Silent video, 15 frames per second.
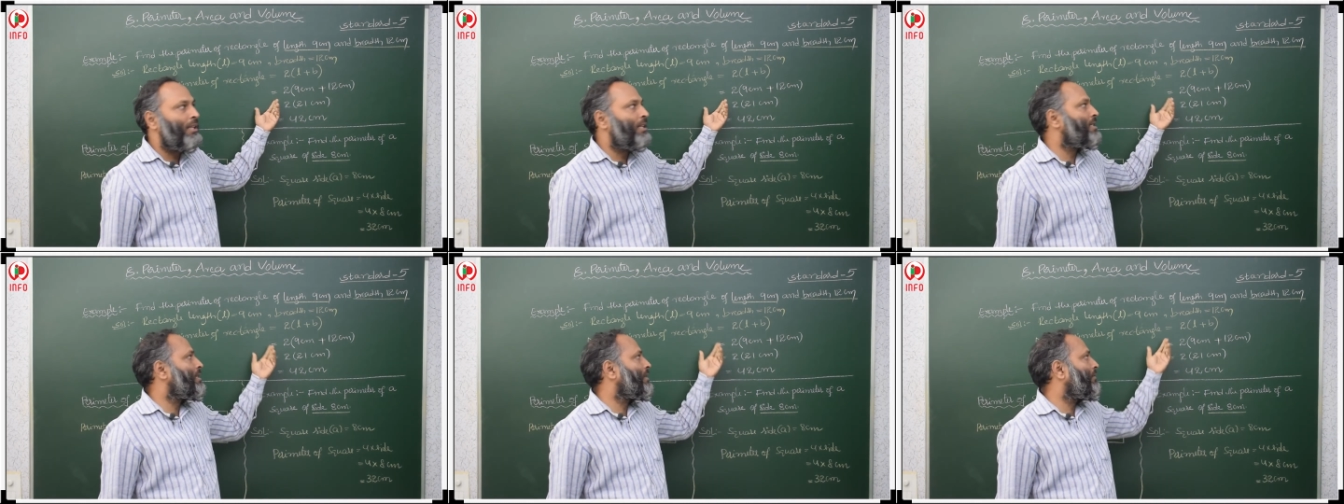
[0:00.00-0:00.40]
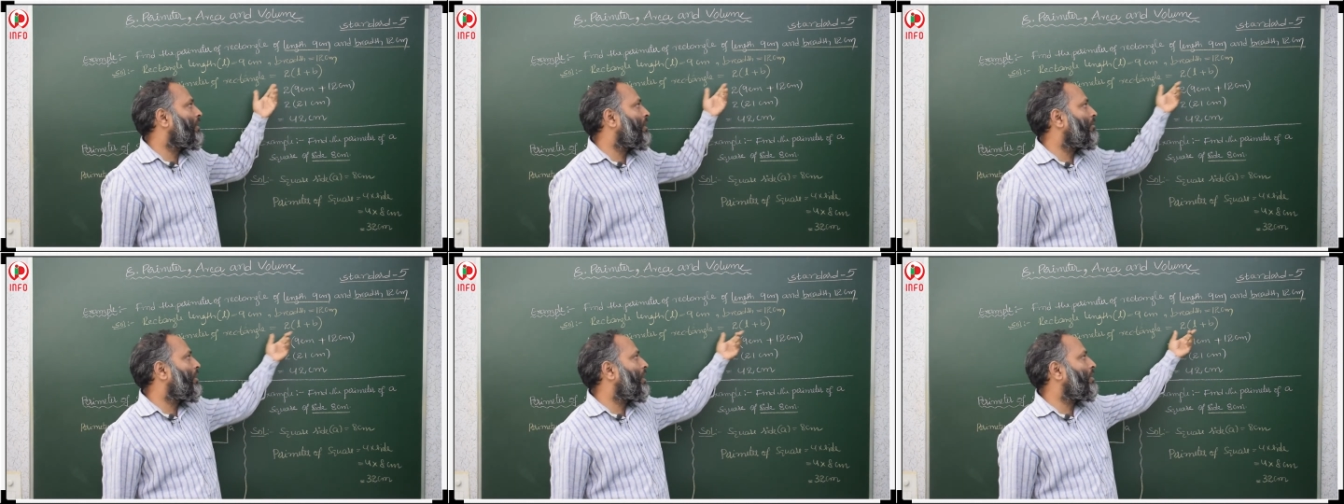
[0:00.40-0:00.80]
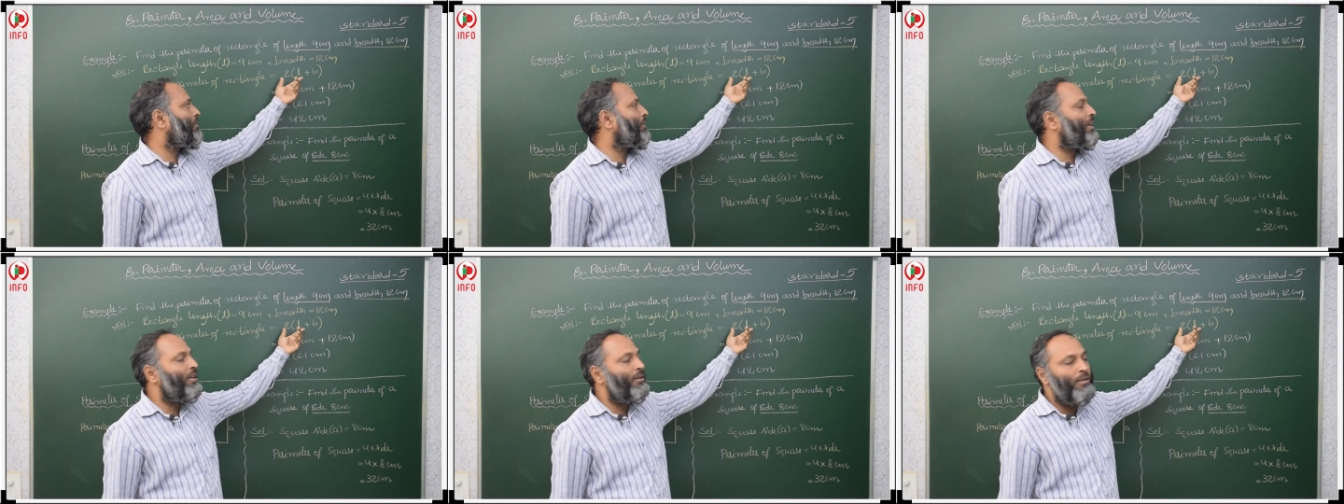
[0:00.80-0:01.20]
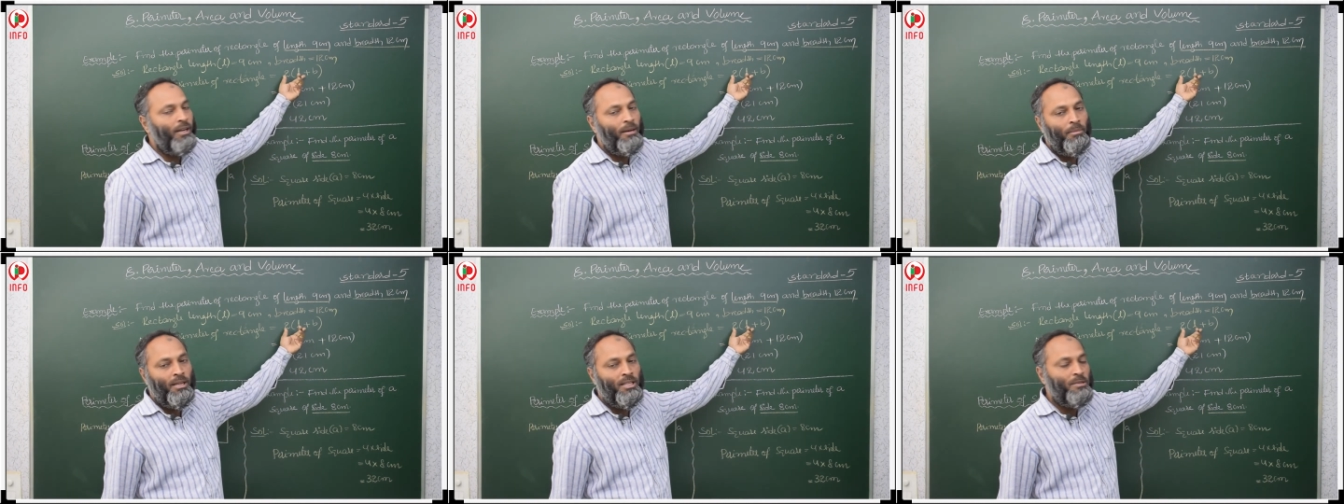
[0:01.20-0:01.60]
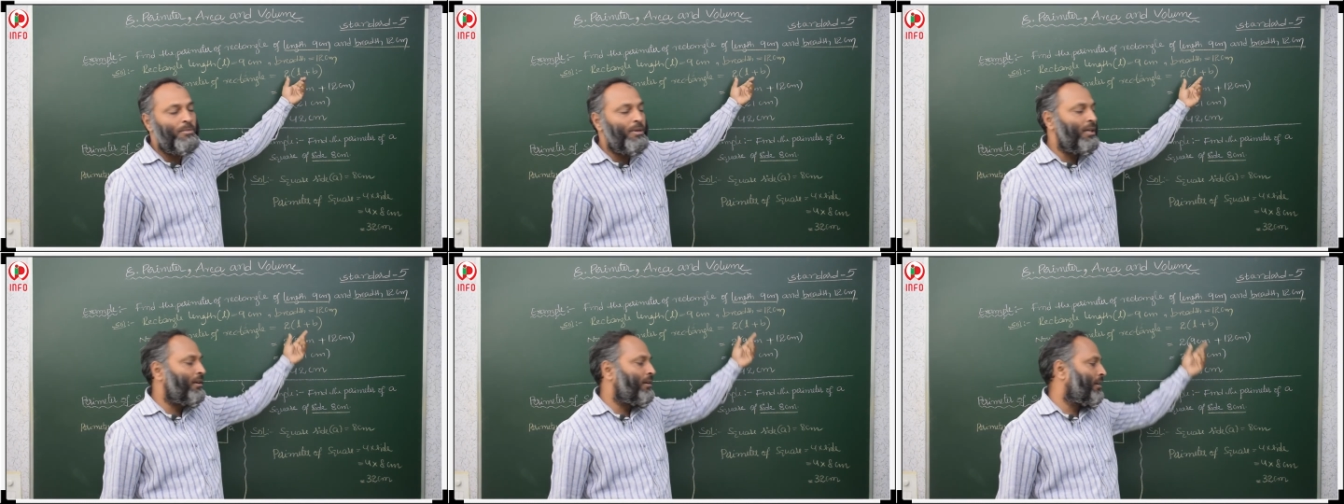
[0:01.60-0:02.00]
this is the formula 2 into L plus
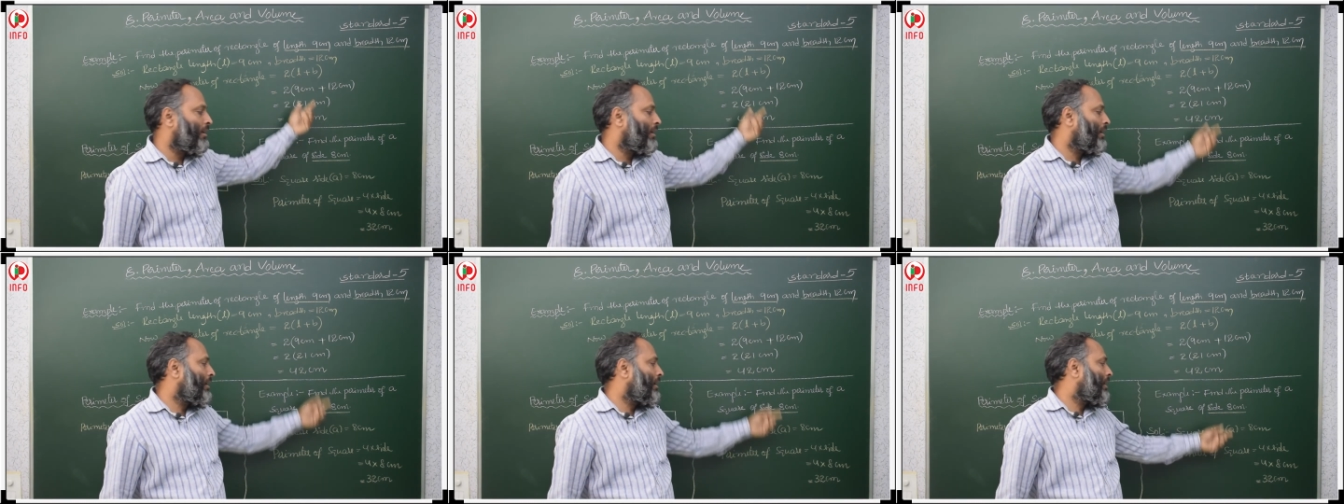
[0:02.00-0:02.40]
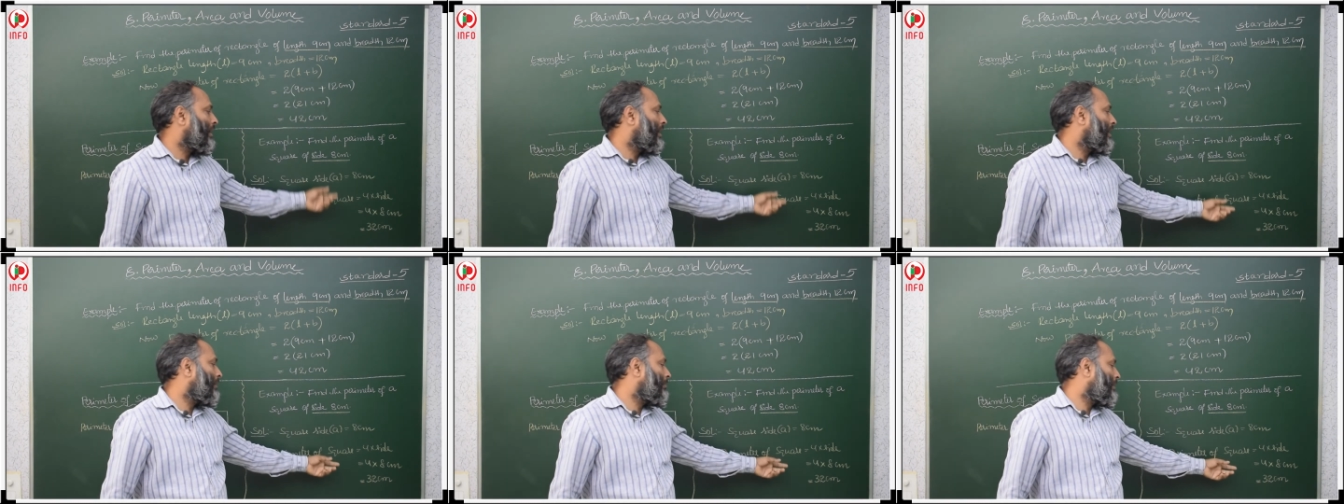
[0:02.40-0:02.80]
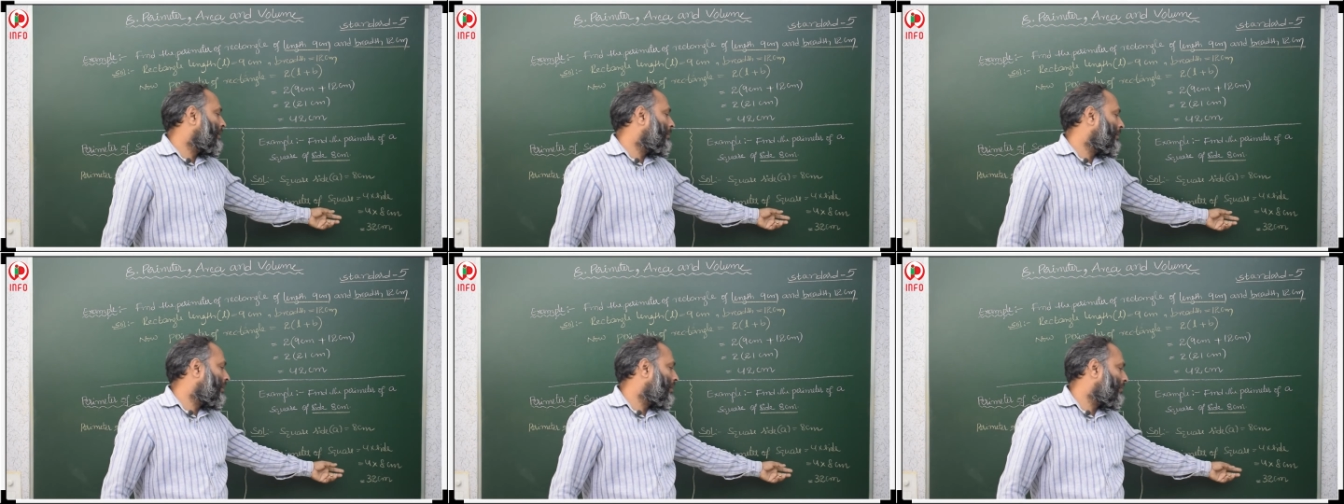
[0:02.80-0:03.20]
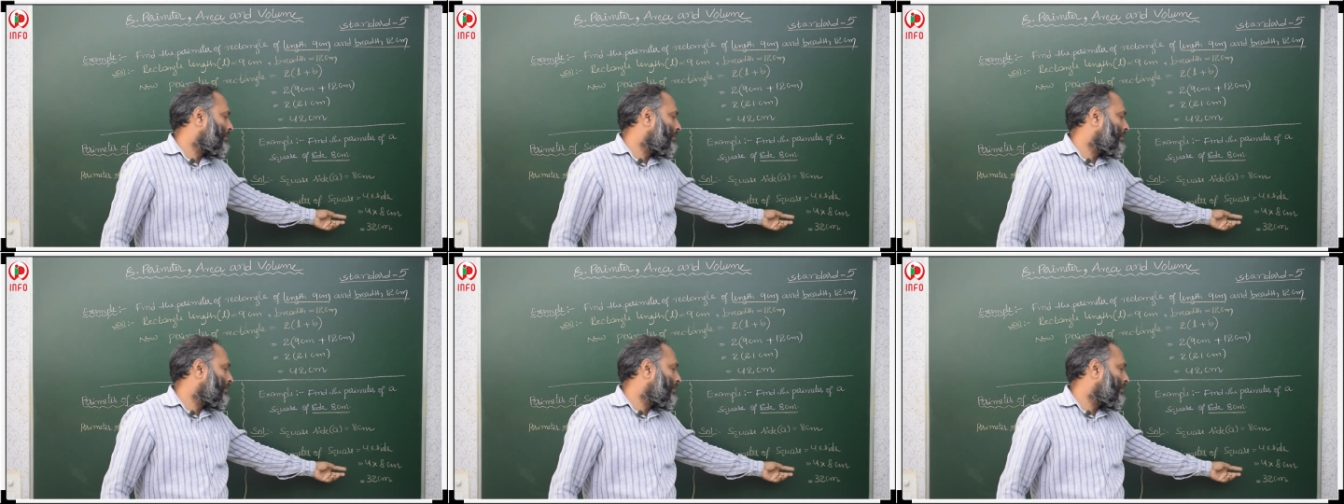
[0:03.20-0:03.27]
B and perimeter of